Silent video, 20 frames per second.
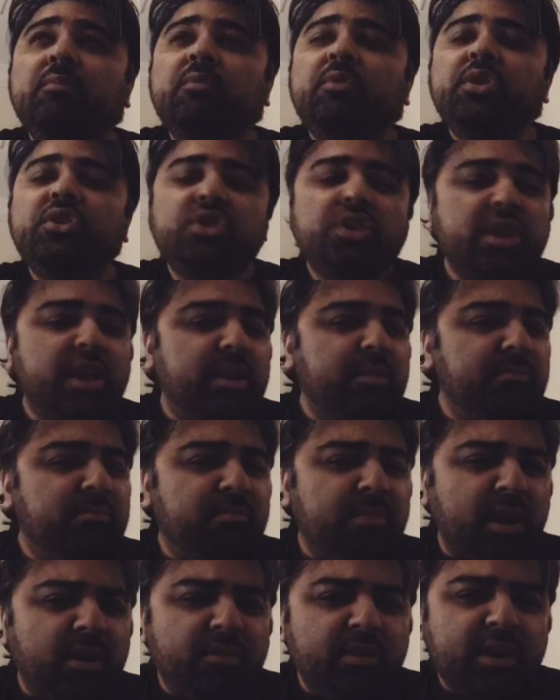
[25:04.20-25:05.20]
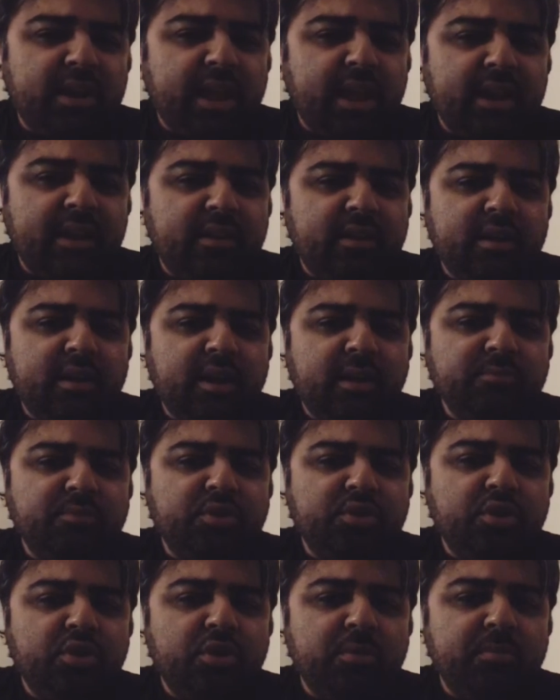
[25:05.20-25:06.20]
which Marvel character comes
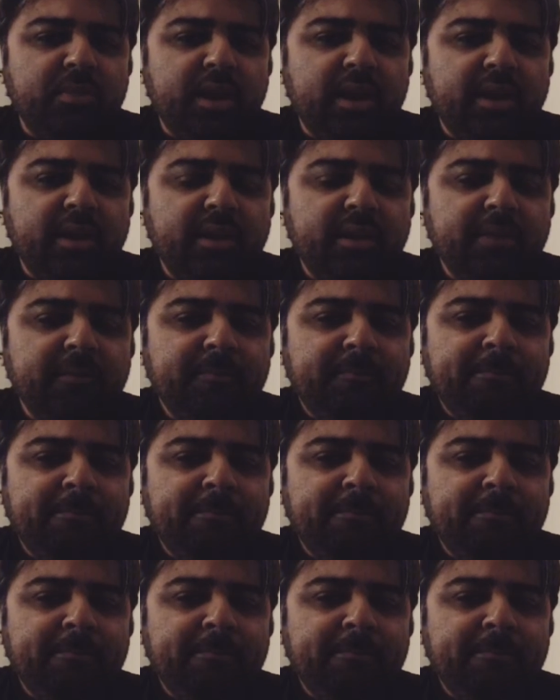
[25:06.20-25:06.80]
to your mind?